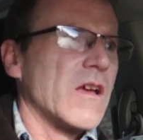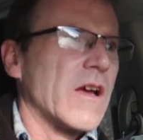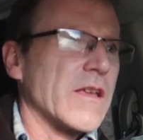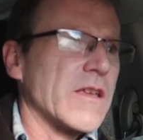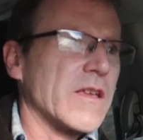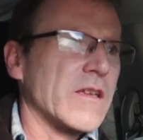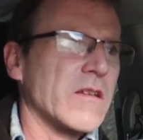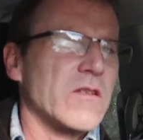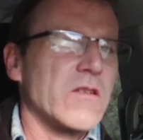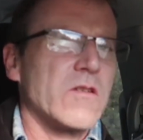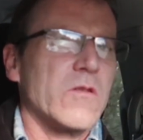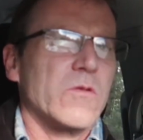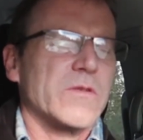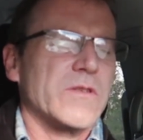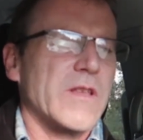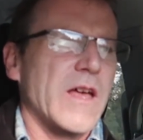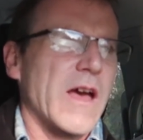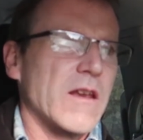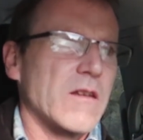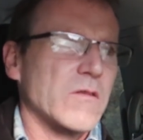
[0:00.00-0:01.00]
I can
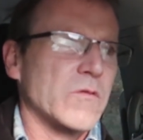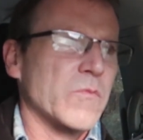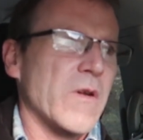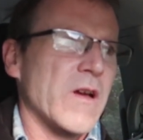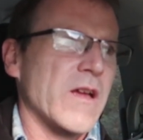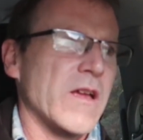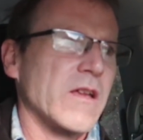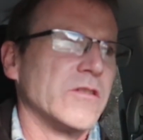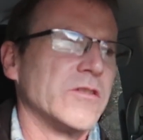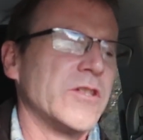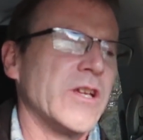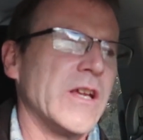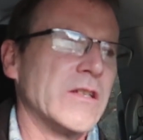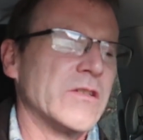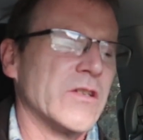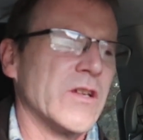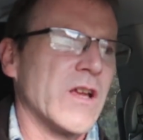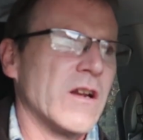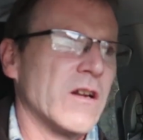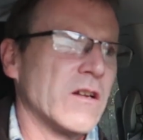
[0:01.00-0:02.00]
use that as my
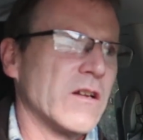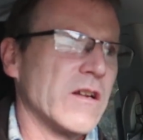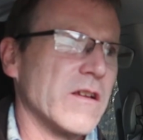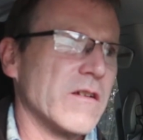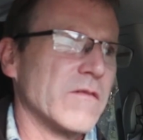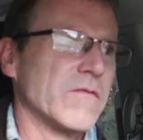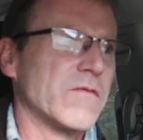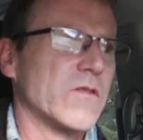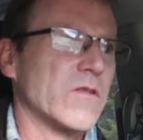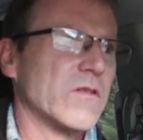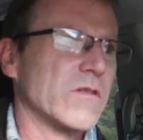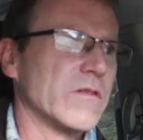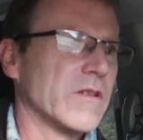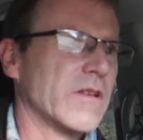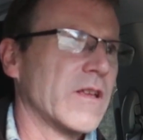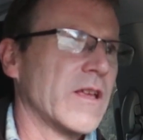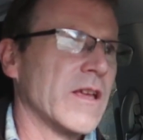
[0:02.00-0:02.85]
changing area for